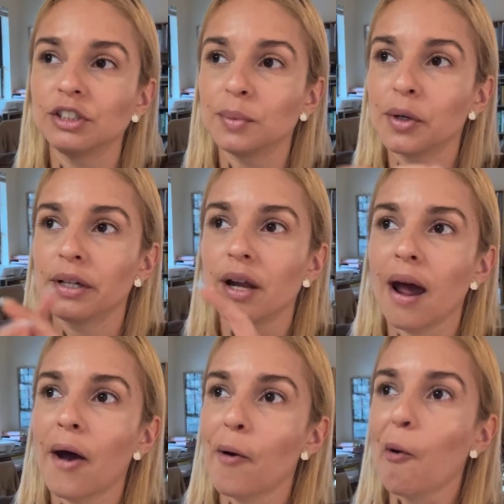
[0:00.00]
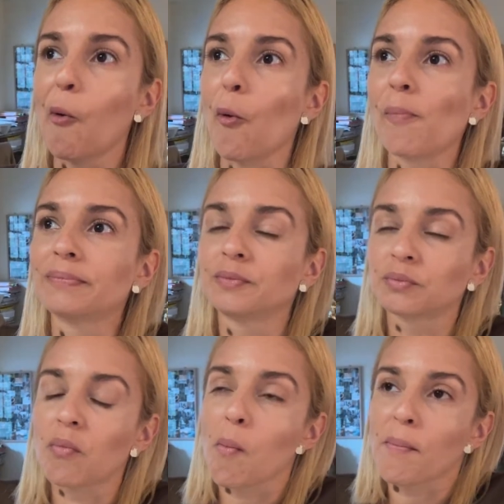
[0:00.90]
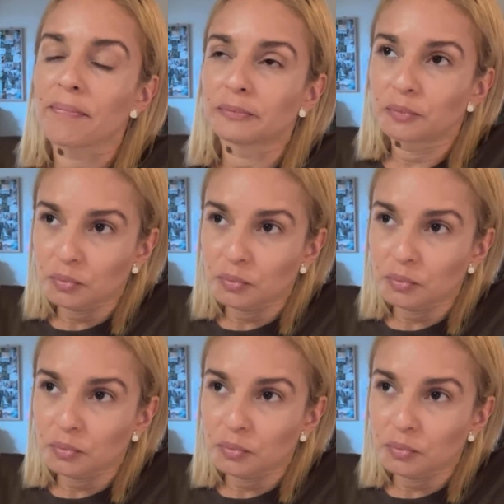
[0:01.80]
I shared a reel this morning how